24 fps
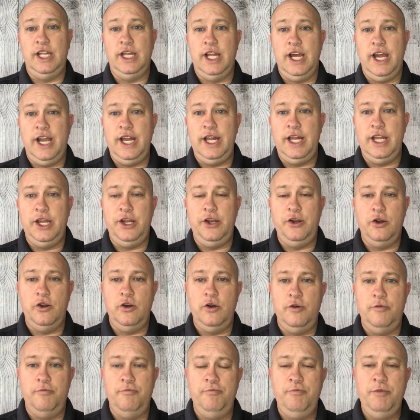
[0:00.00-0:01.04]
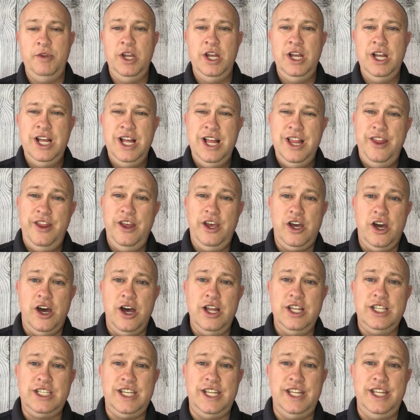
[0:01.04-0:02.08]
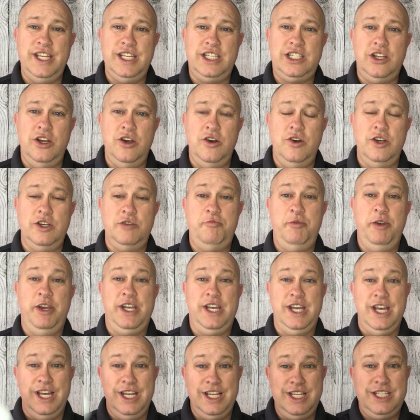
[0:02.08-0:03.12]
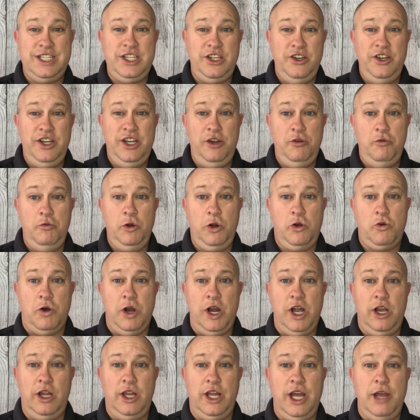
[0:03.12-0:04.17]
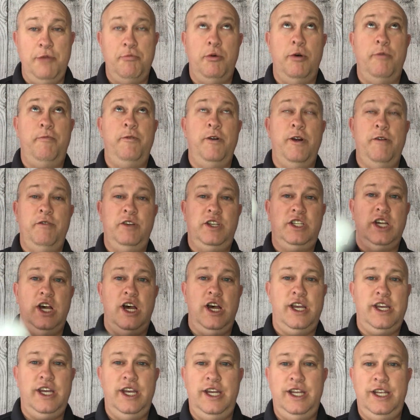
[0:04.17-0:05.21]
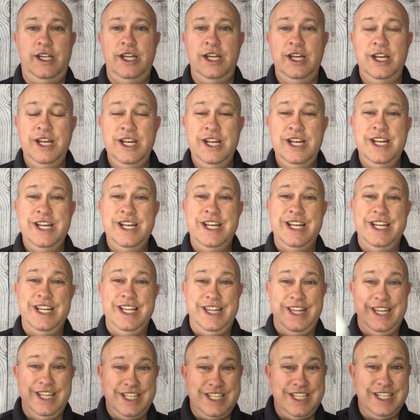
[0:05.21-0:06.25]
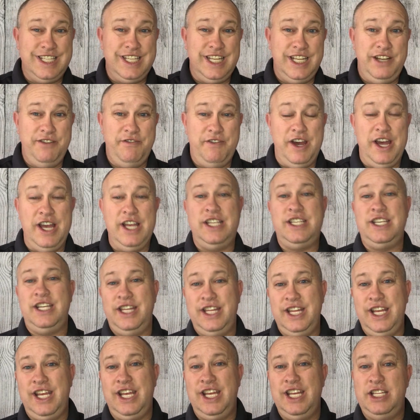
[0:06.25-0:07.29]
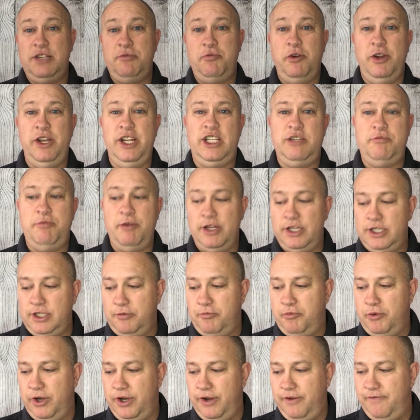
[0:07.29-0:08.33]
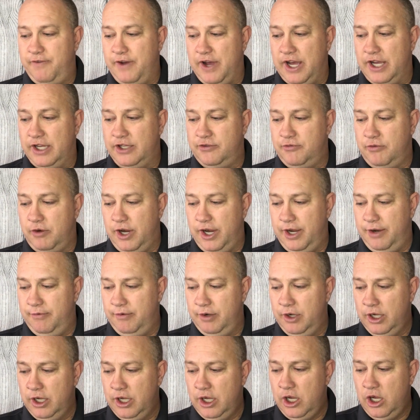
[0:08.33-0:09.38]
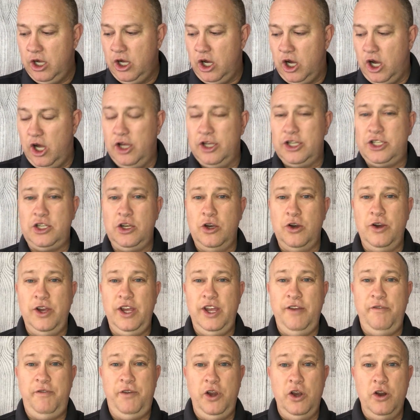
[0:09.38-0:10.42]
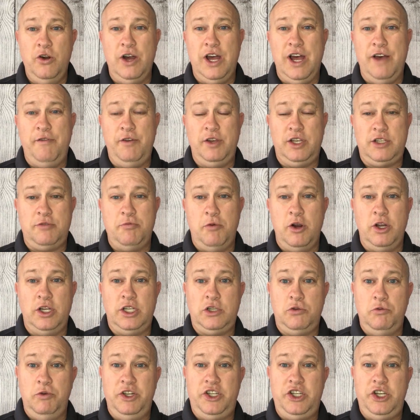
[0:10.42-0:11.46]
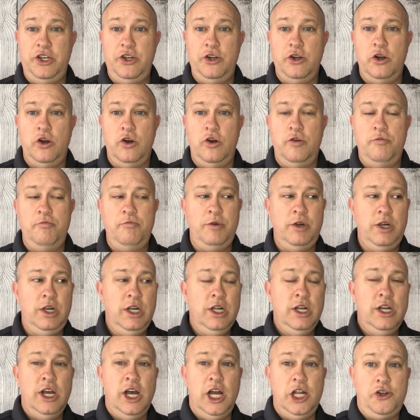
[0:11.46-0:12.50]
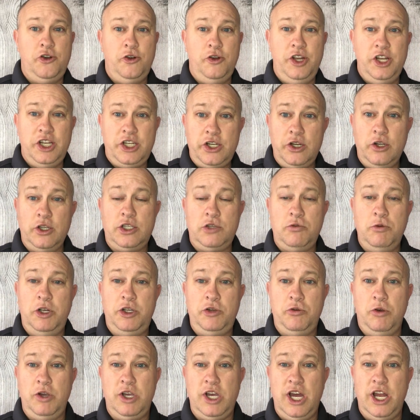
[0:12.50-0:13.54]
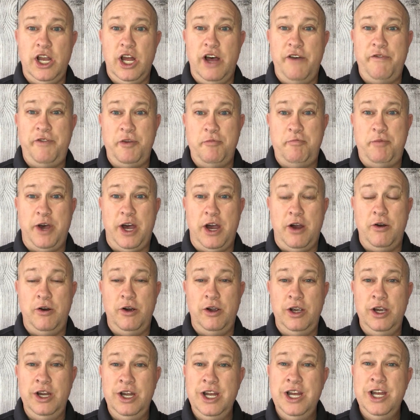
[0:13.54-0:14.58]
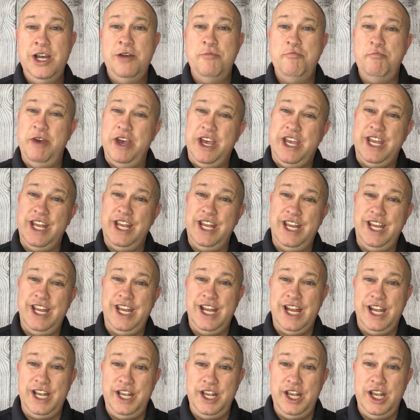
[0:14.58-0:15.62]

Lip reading: the lighting in your home. The cons of this, though, is because you do require a light bulb for every socket, this is a device that gets pretty expensive pretty fast, right? Also, if you don't have a smart switch in your home, a traditional switch will cut off the power, making it